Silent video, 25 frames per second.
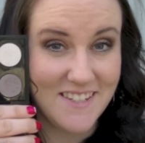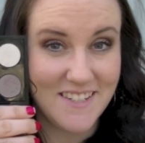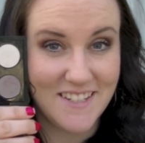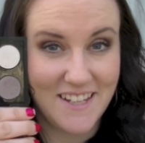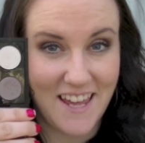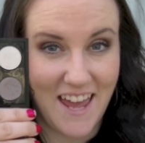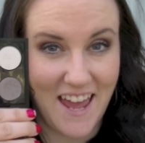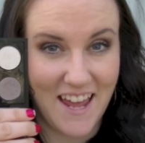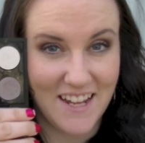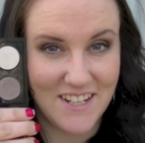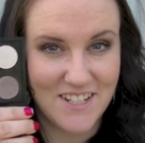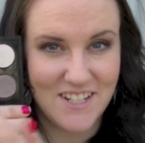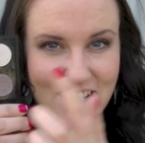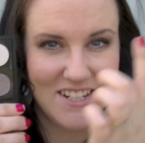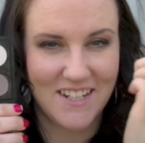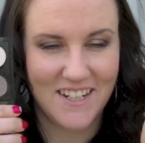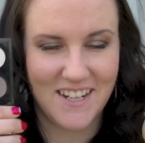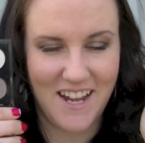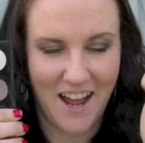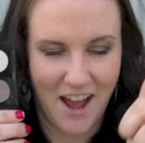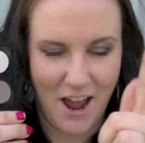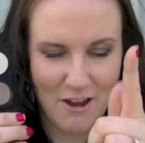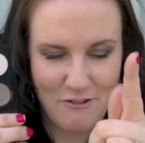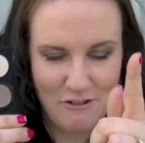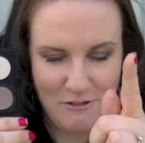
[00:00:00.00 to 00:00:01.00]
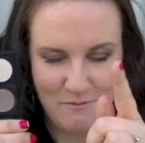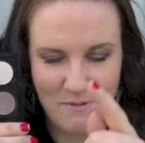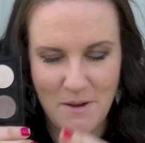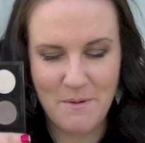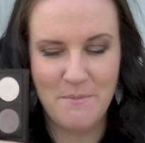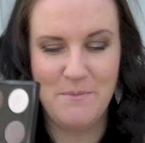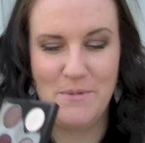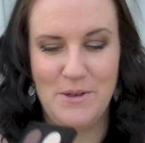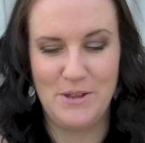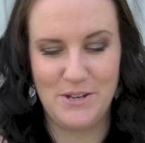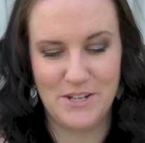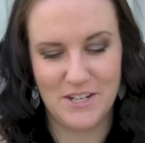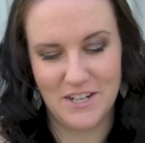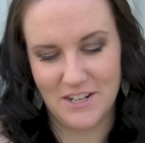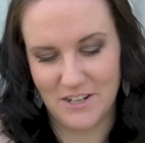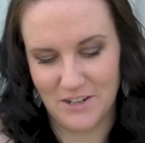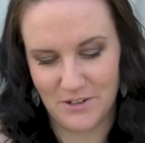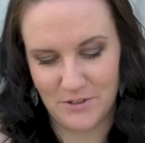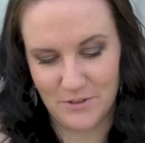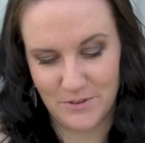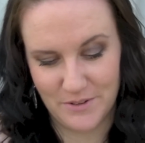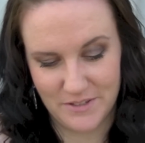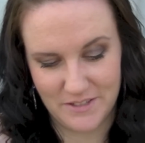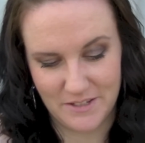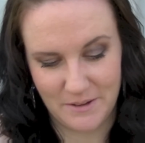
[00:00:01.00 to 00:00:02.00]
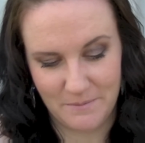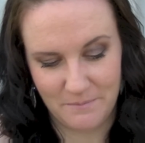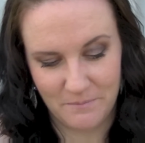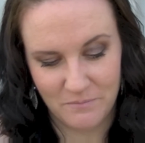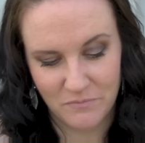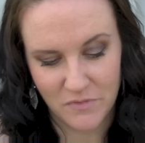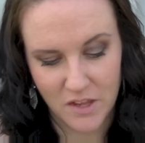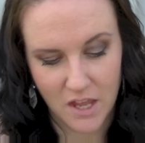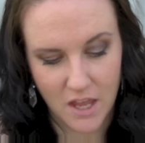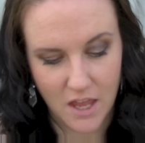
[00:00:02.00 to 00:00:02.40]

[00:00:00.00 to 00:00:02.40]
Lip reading: Sketch. I remembered, awesome.